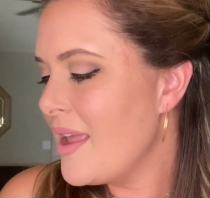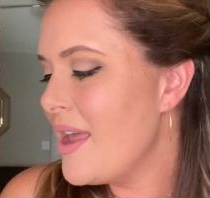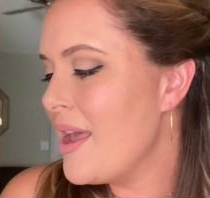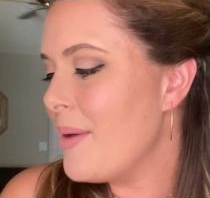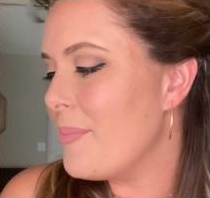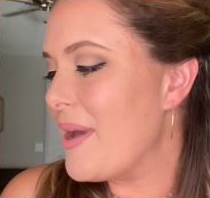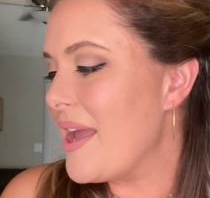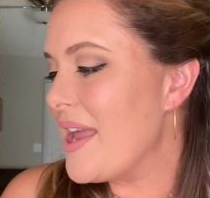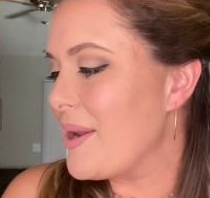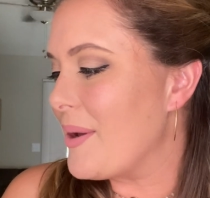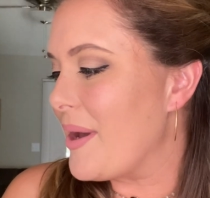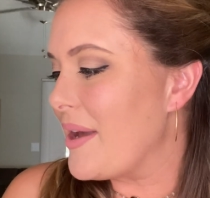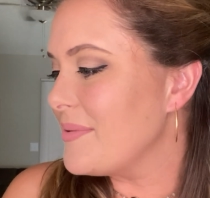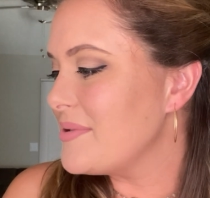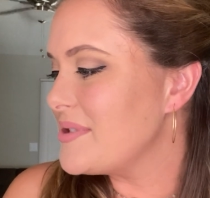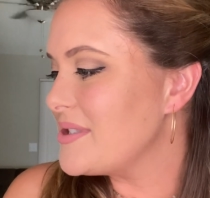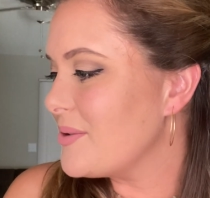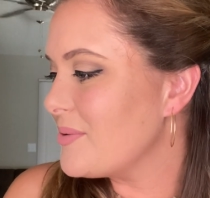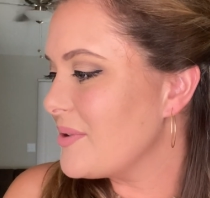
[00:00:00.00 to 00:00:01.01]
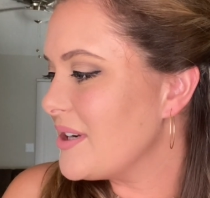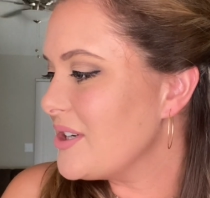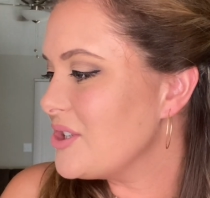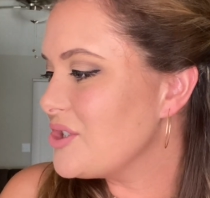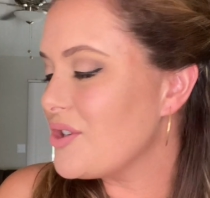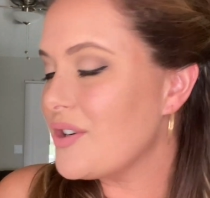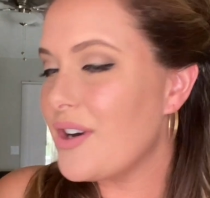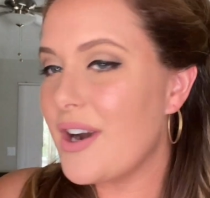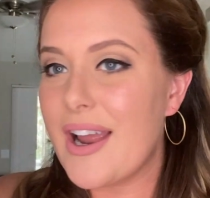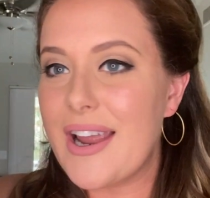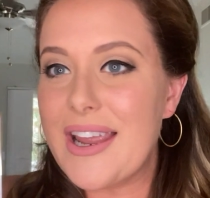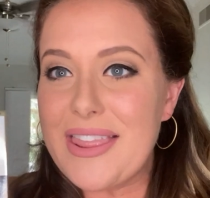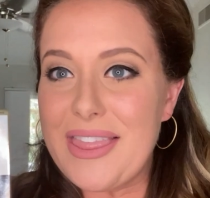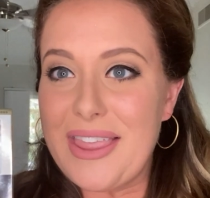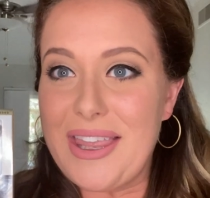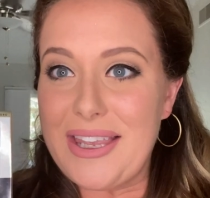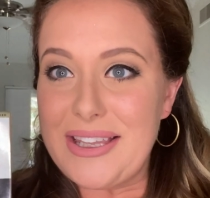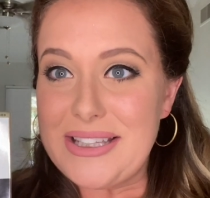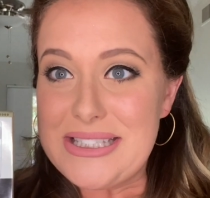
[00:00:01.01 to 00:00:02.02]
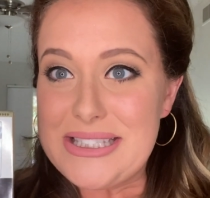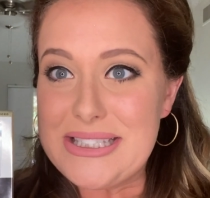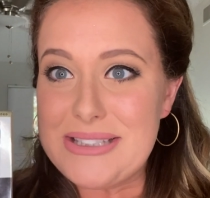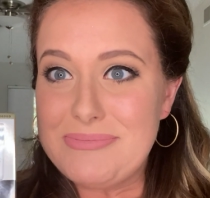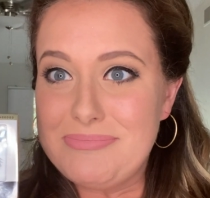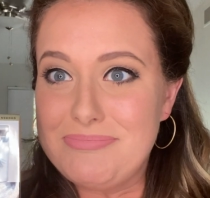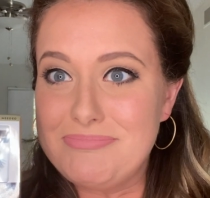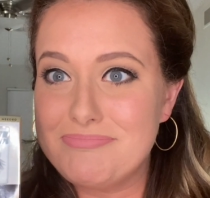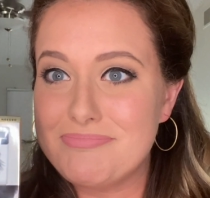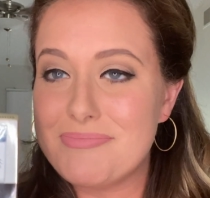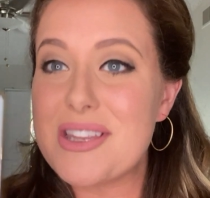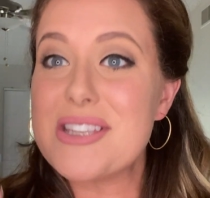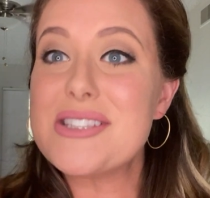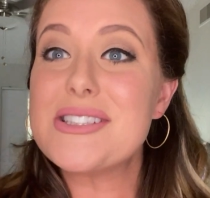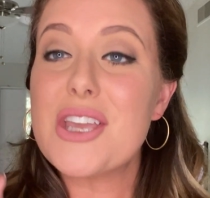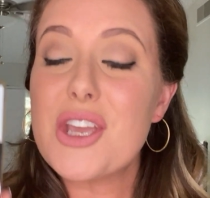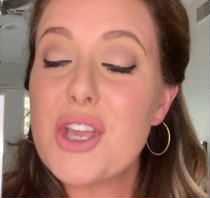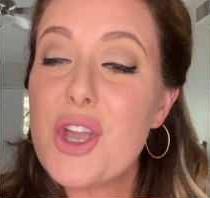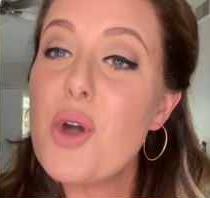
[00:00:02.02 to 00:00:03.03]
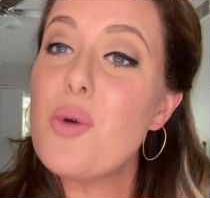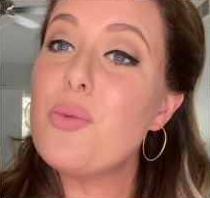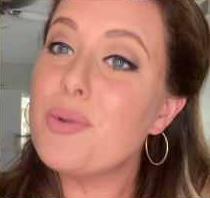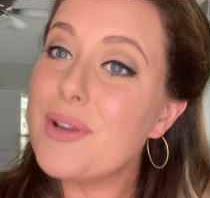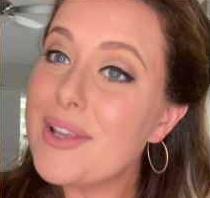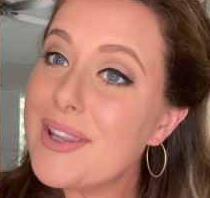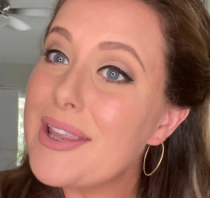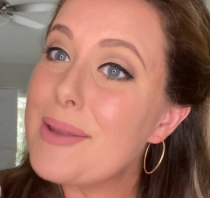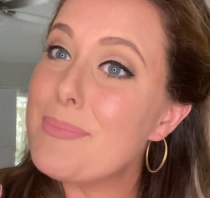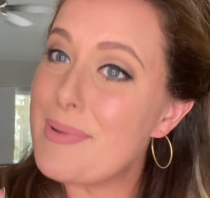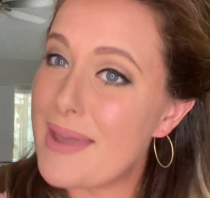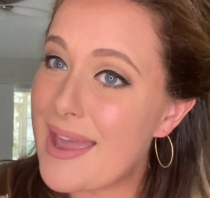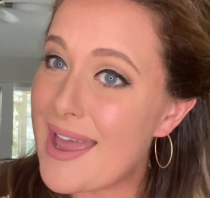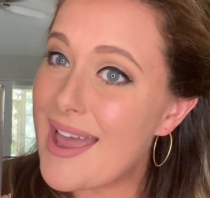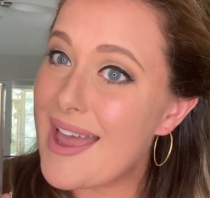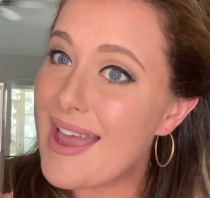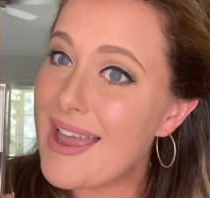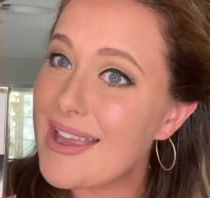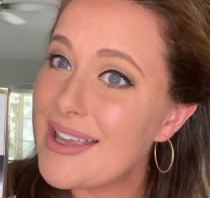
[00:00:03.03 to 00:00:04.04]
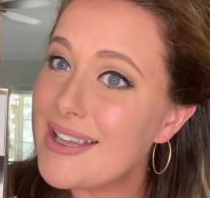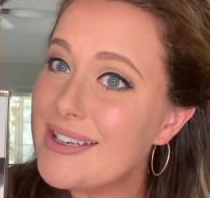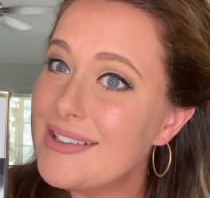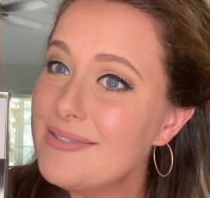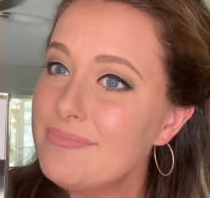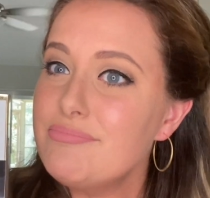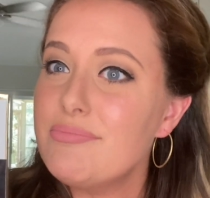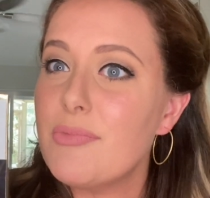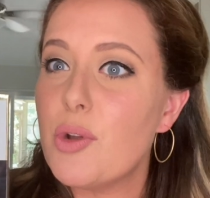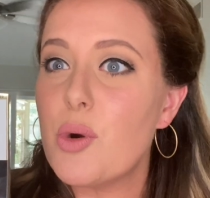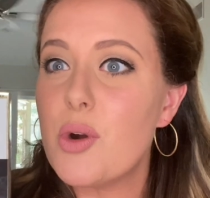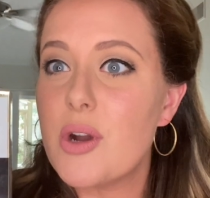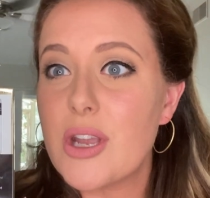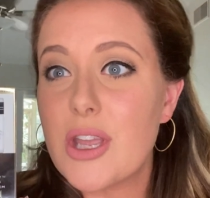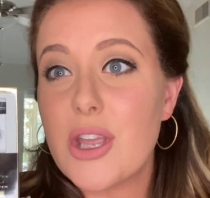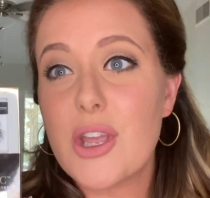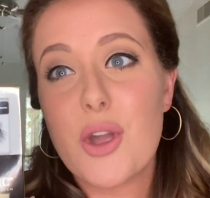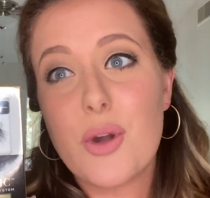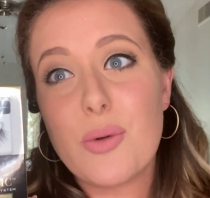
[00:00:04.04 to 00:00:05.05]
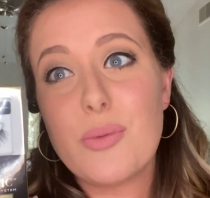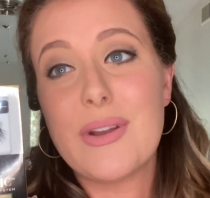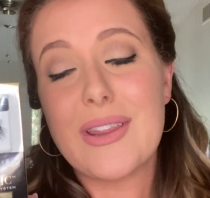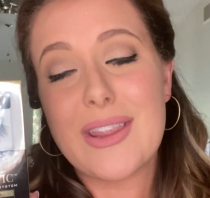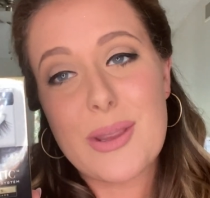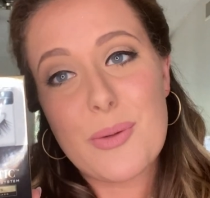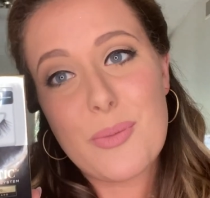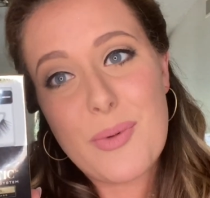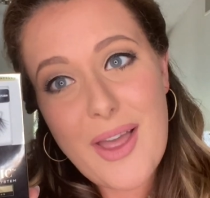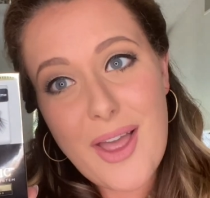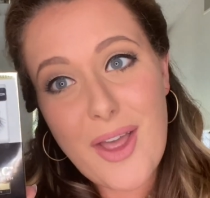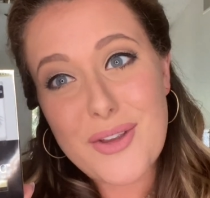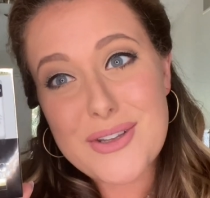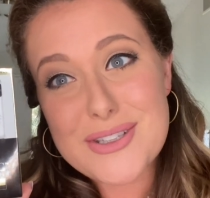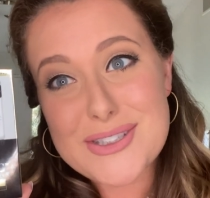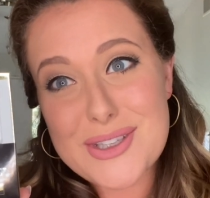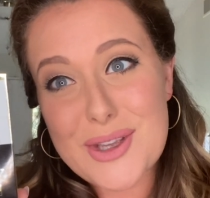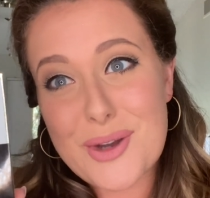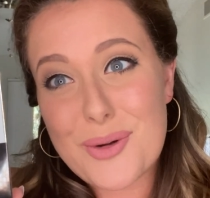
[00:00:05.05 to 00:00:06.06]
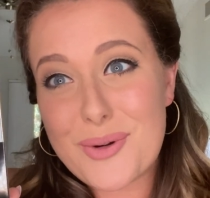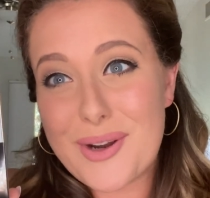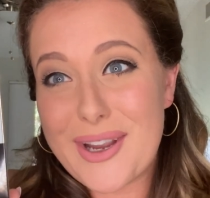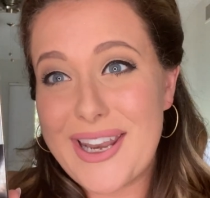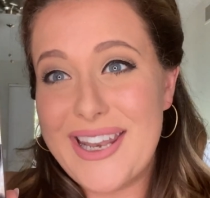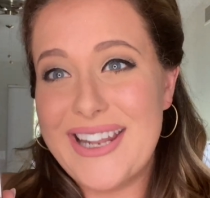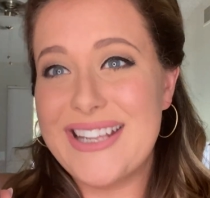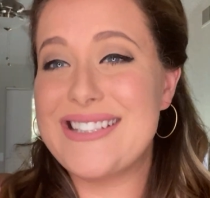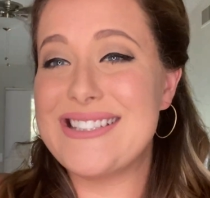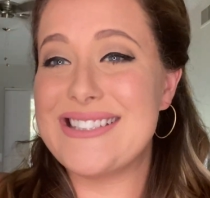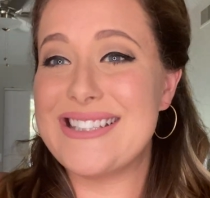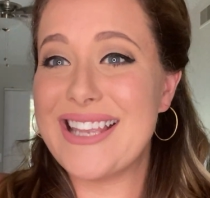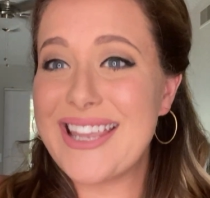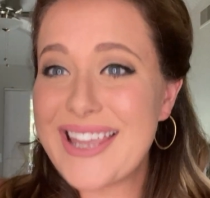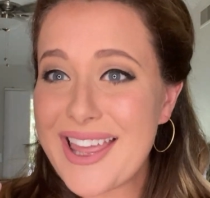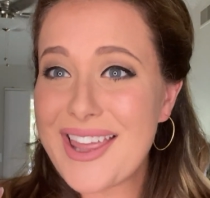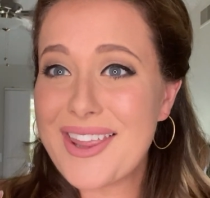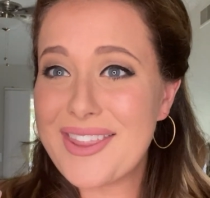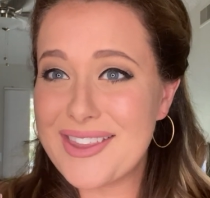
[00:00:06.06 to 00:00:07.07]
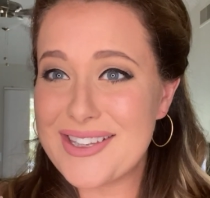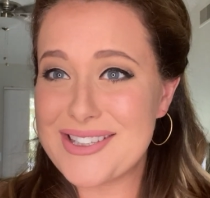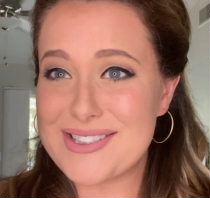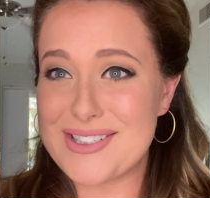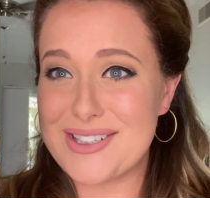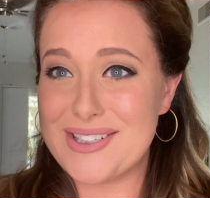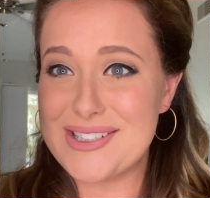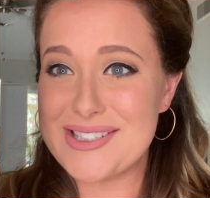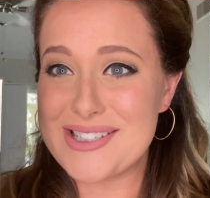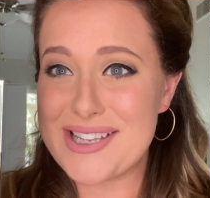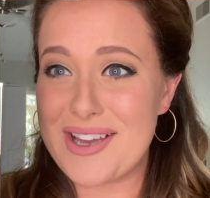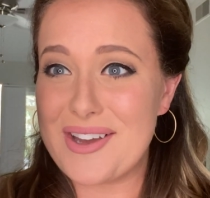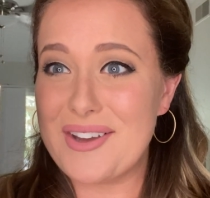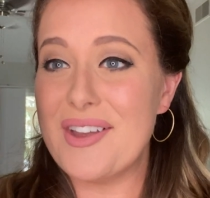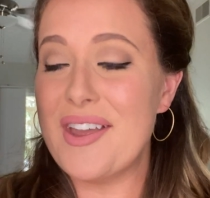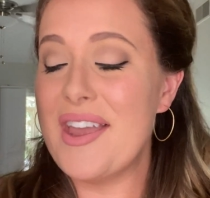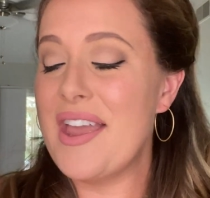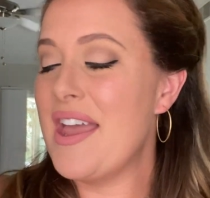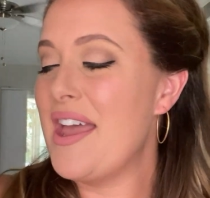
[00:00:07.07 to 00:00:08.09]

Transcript: But anyway, so I'm gonna try these. This could go really bad or it could go really well. So we're gonna see how this turns out.